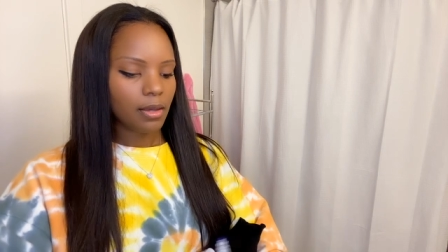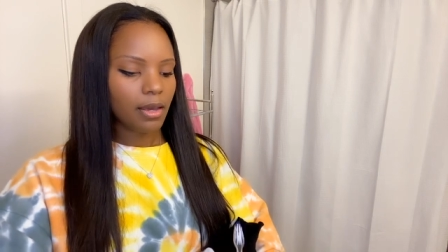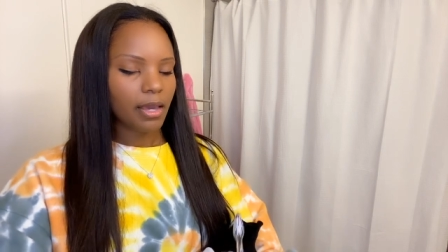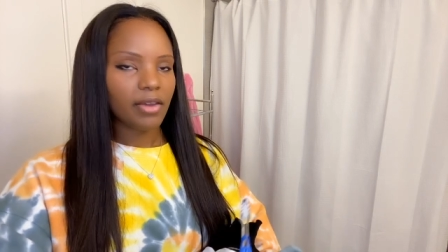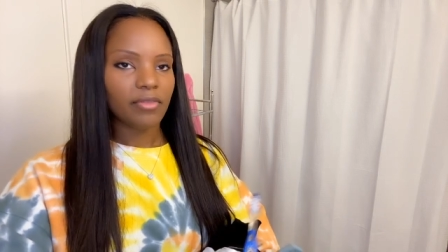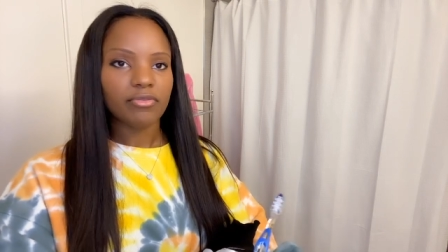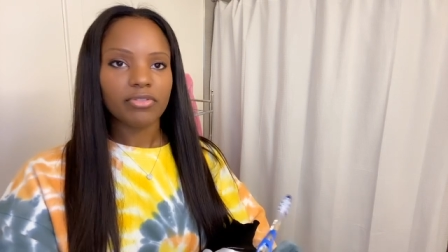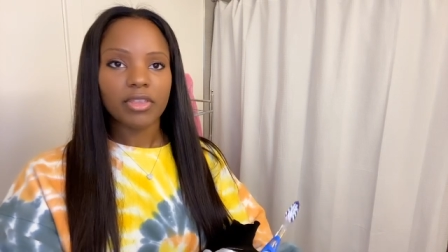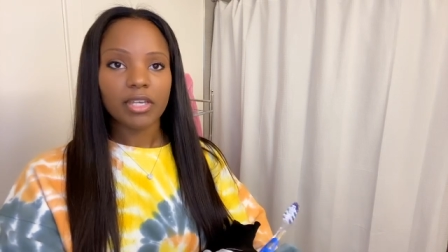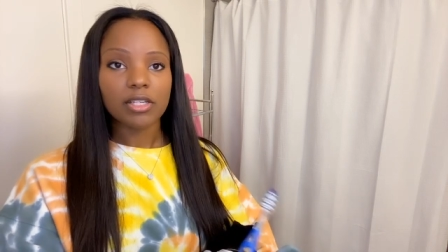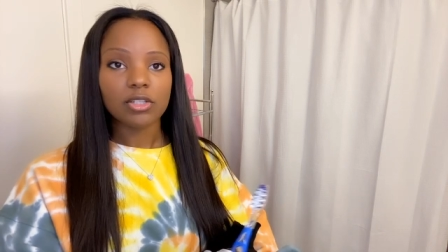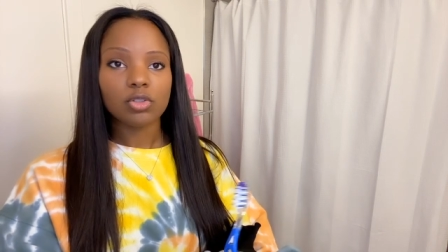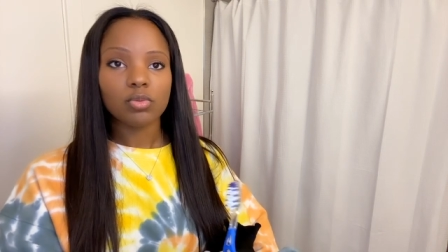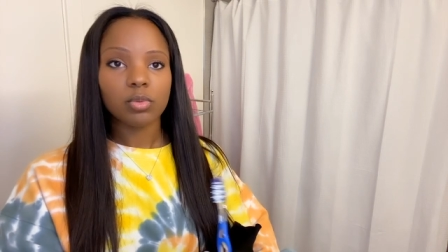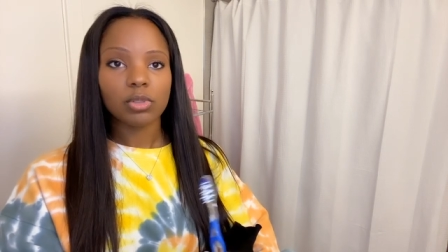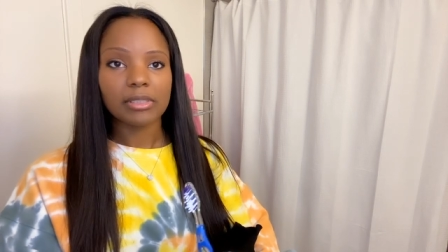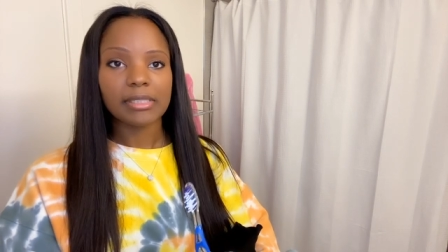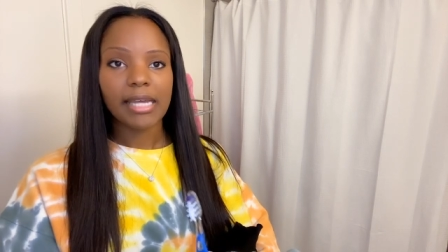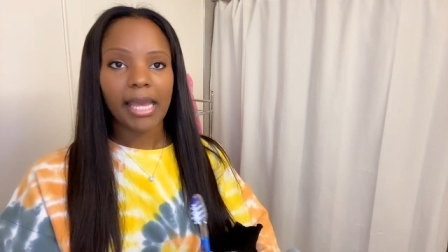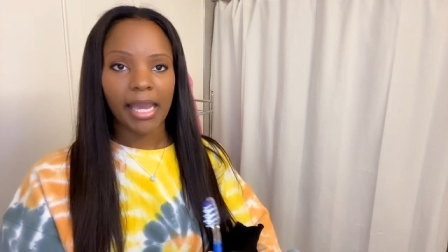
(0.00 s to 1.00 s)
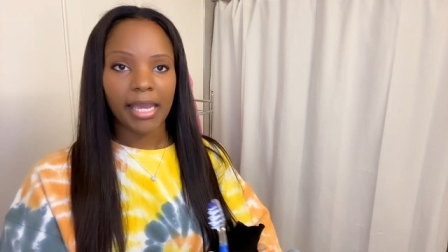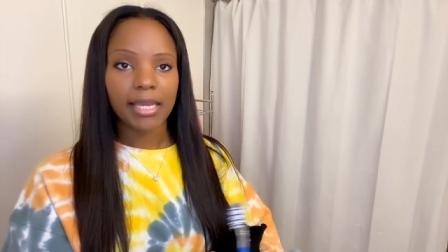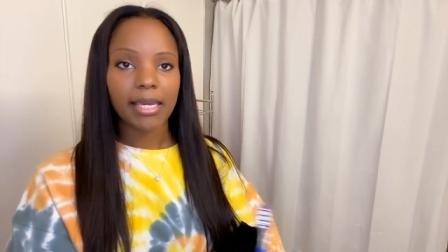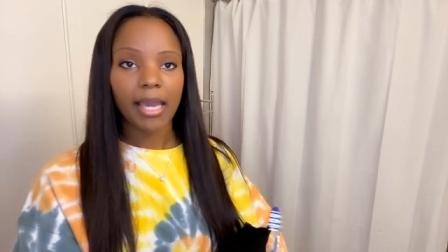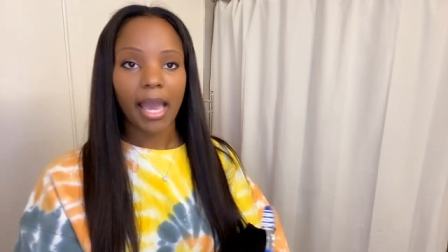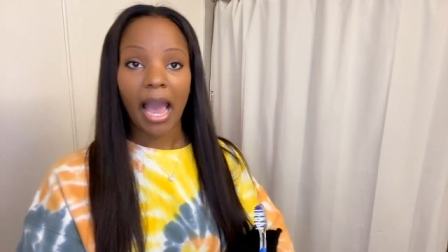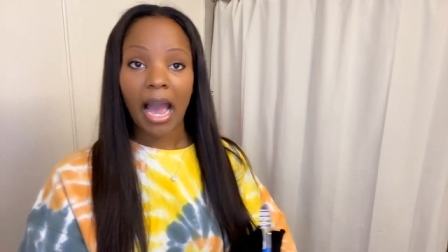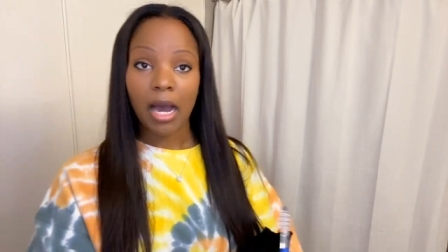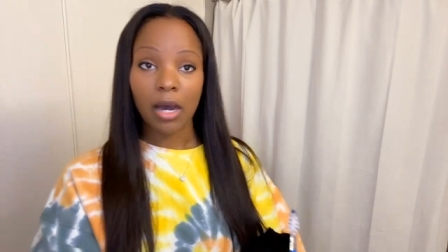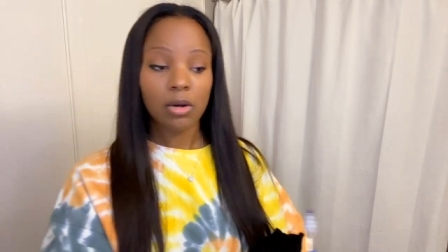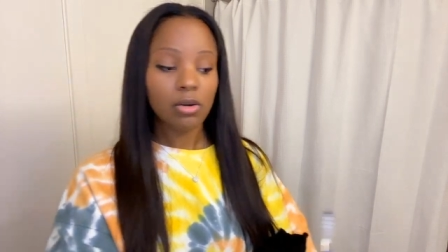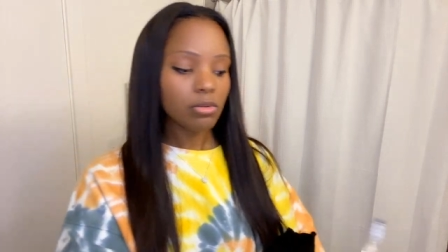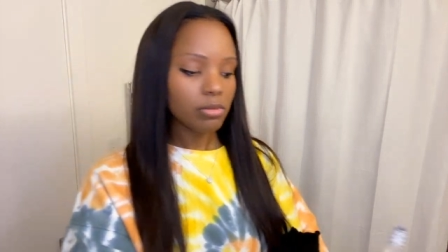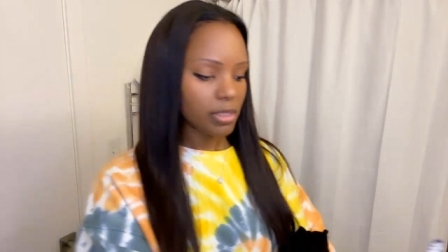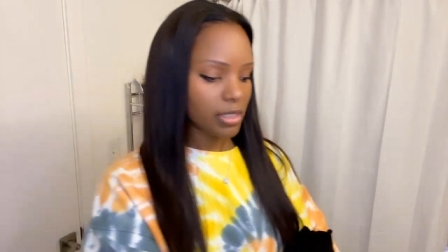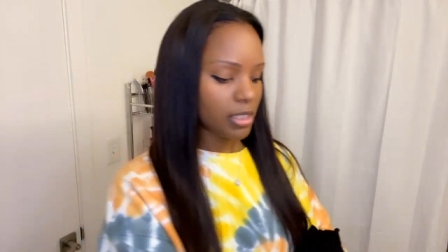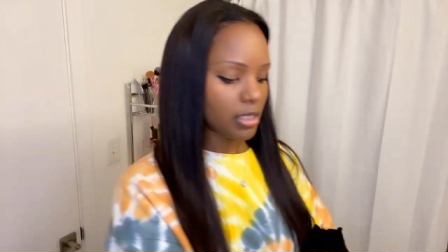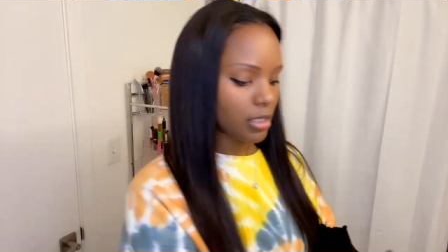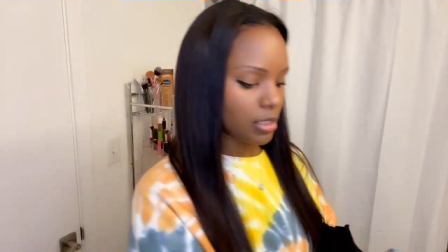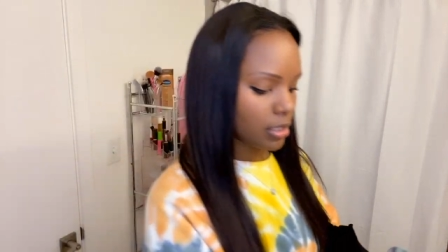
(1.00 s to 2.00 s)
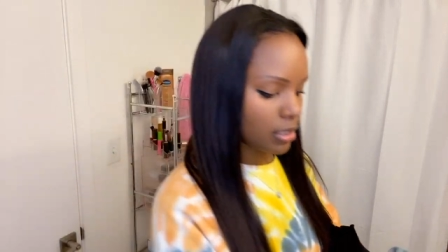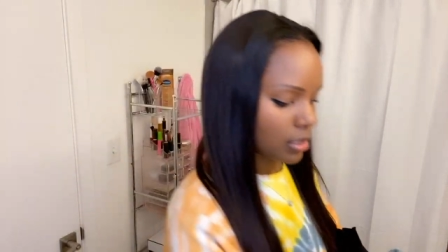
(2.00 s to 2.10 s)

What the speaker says: if this will take out